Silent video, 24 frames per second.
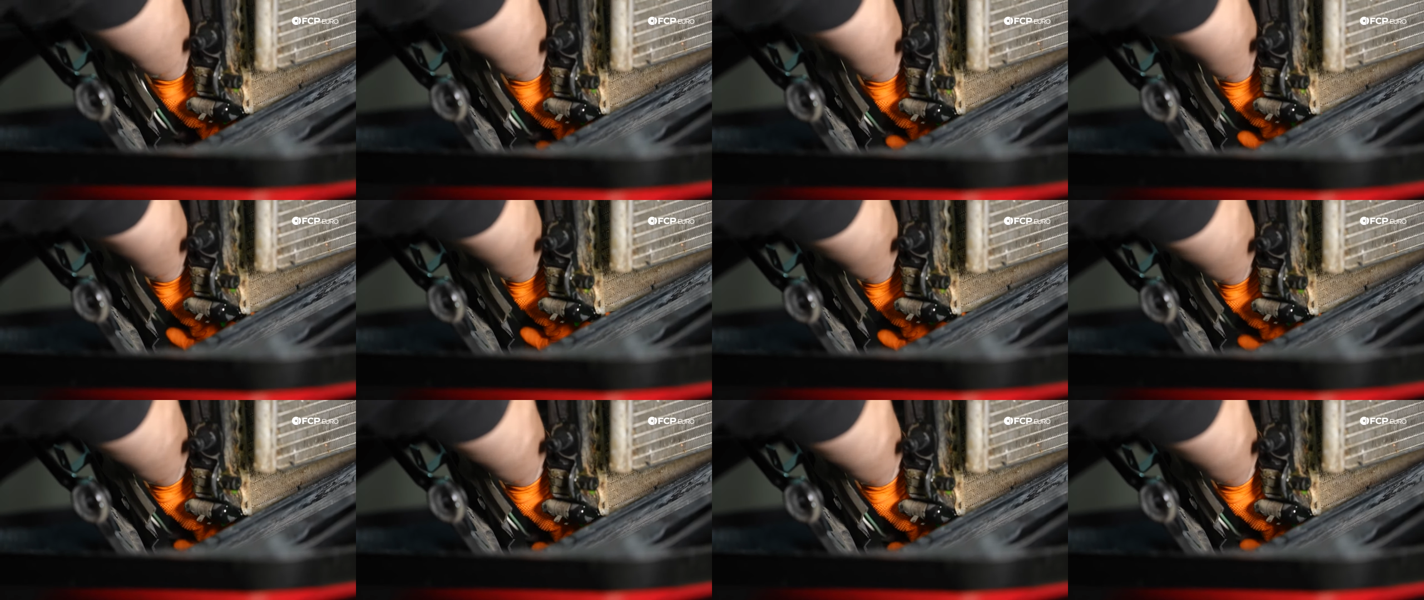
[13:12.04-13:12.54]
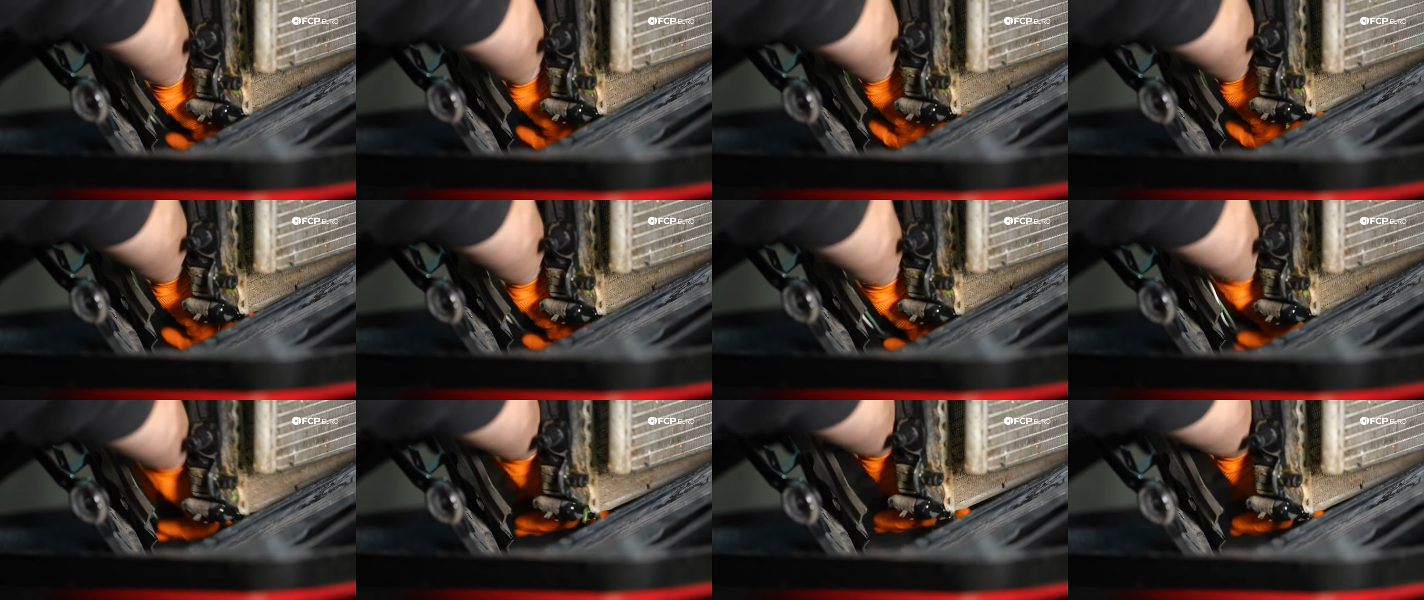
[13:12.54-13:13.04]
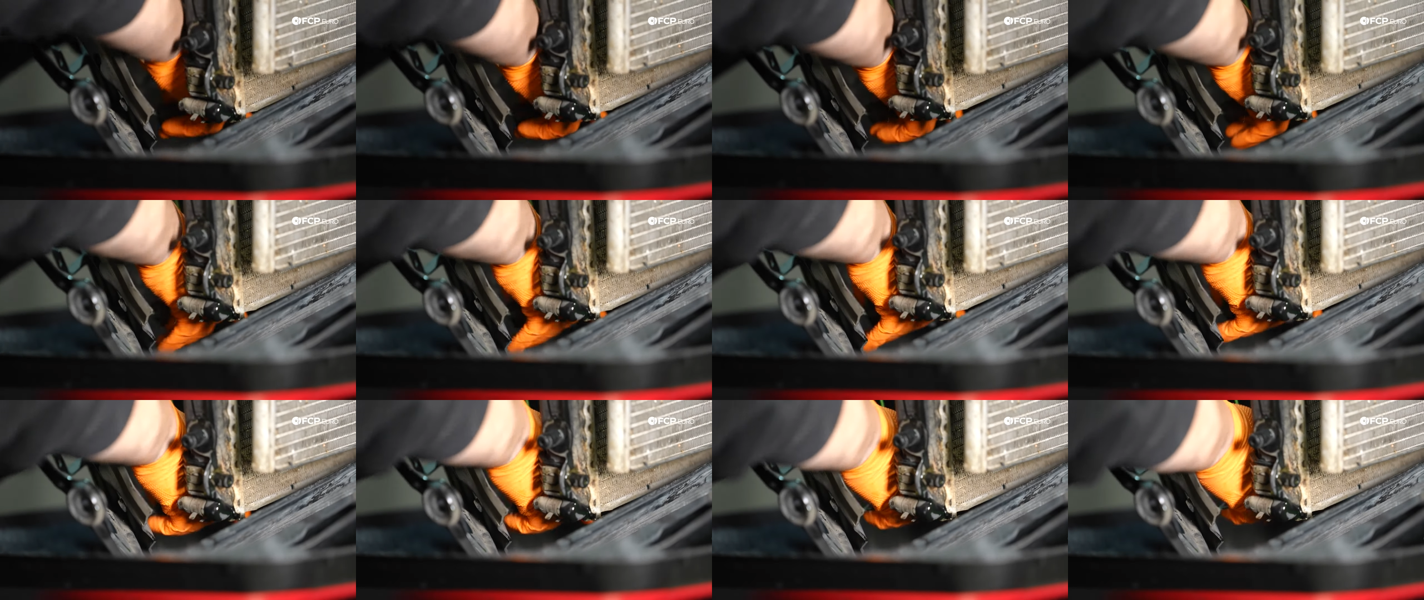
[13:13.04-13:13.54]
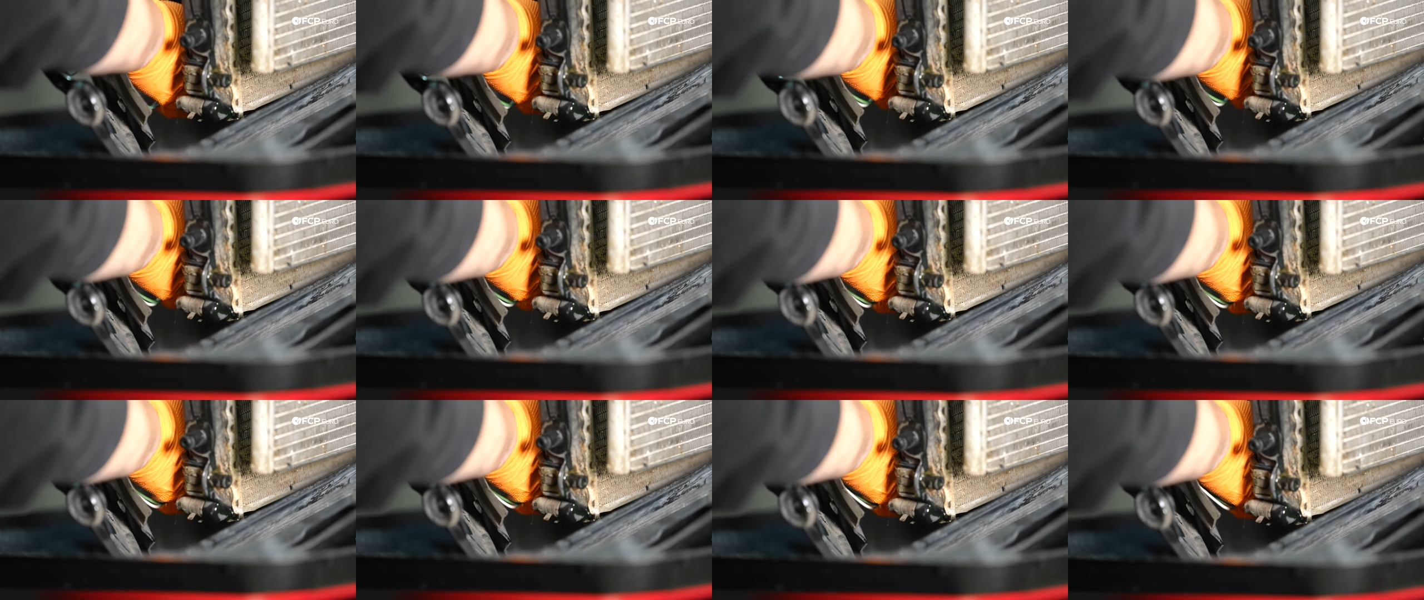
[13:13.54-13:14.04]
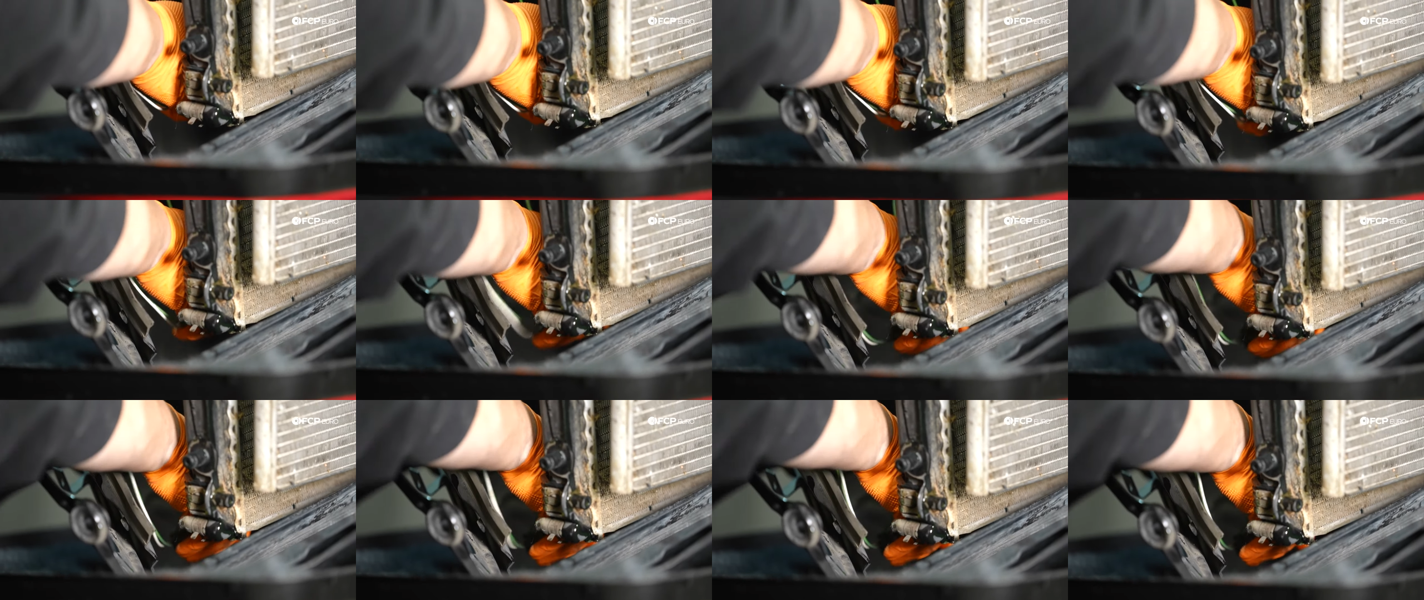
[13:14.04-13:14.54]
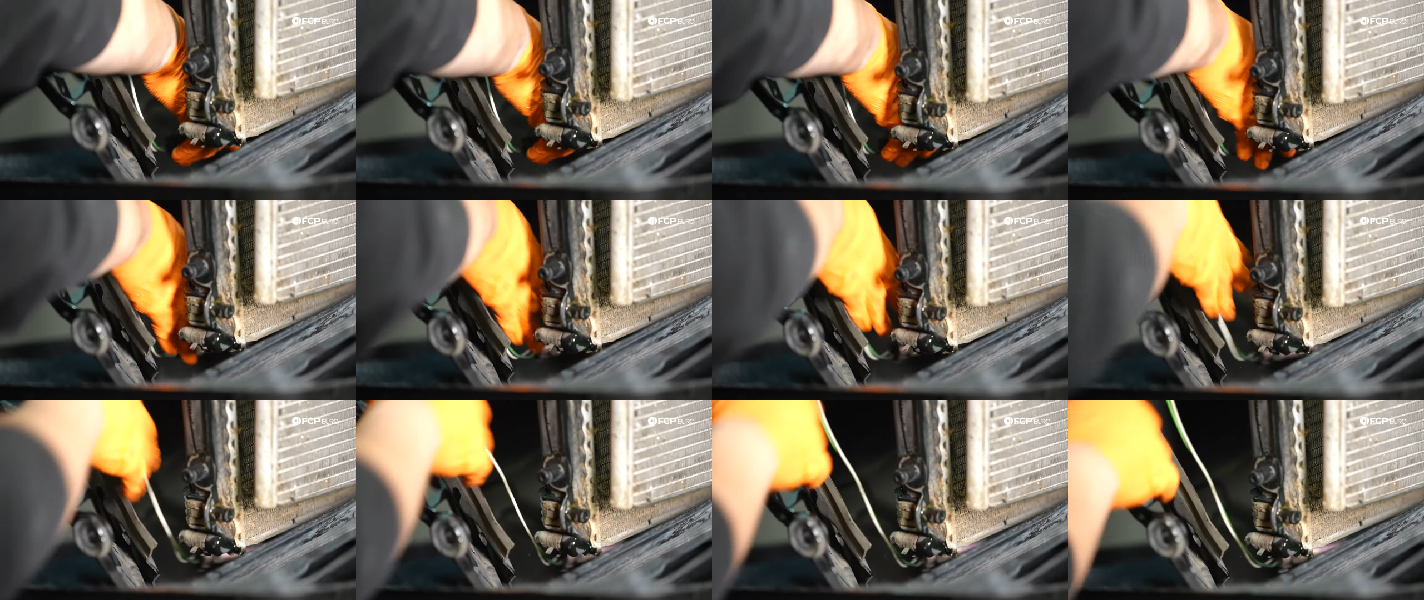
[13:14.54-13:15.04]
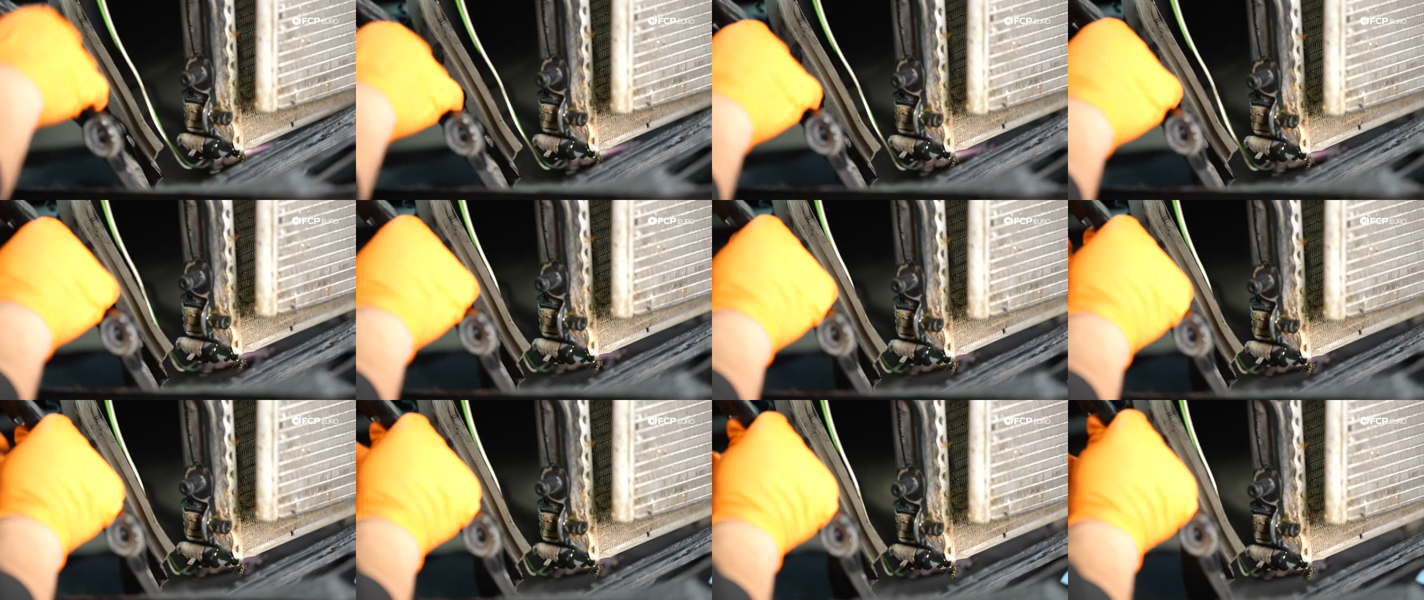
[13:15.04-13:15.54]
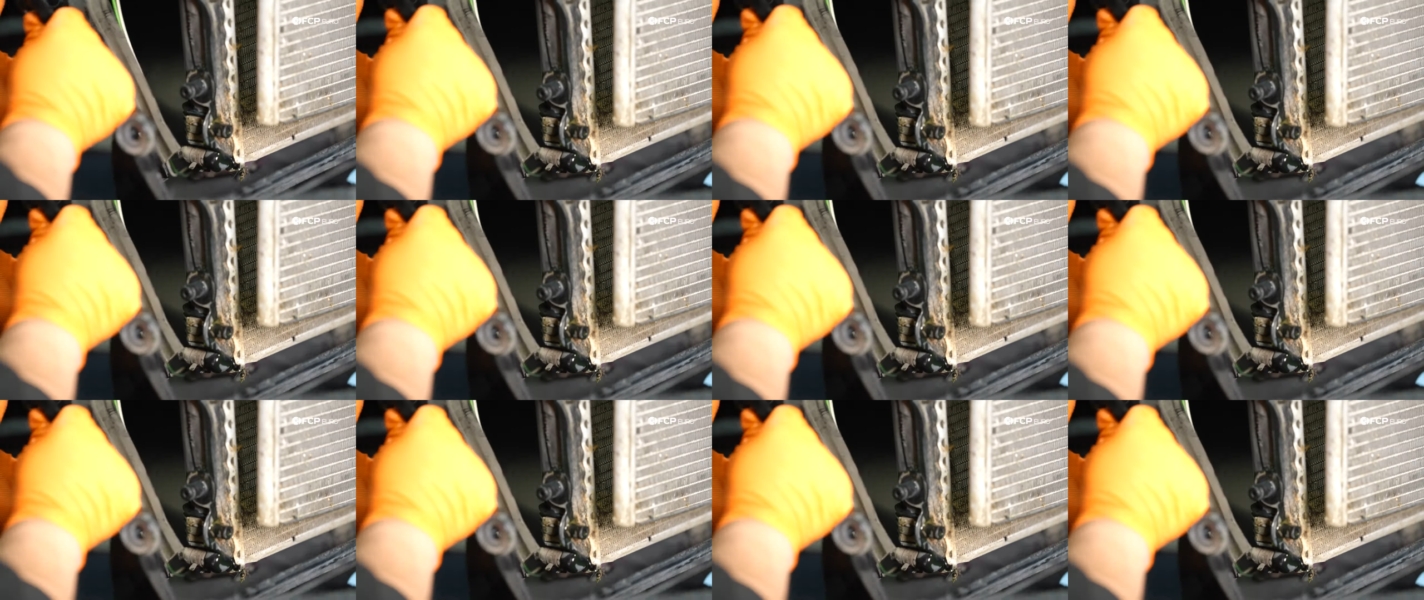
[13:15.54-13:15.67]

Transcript: No face is visible, so there are no lips to read.